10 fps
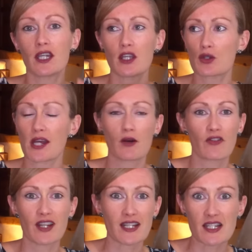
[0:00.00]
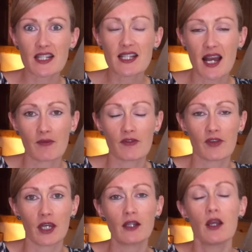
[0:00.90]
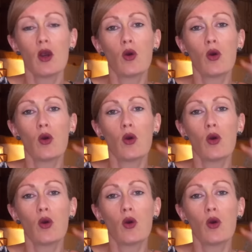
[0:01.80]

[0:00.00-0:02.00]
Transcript: get yourself in discomfort.